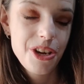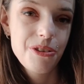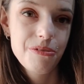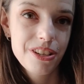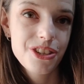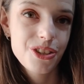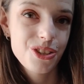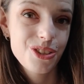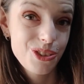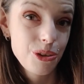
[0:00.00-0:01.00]
which
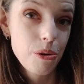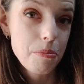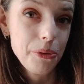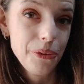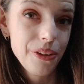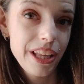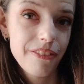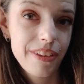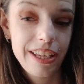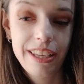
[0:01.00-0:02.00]
is doable.
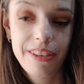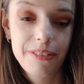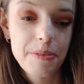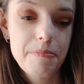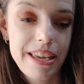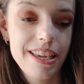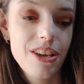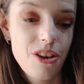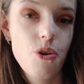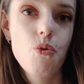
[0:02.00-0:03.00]
If I even make
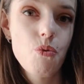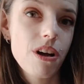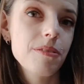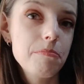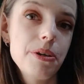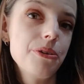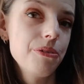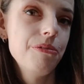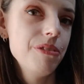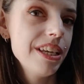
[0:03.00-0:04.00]
one per
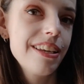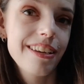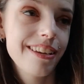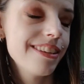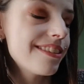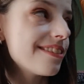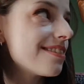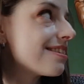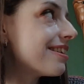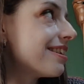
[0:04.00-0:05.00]
week,
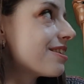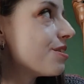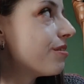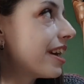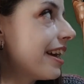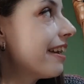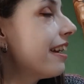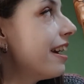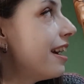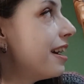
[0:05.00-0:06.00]
it's okay.
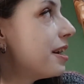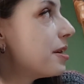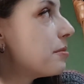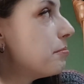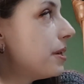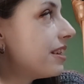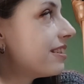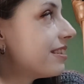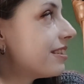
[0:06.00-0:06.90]
But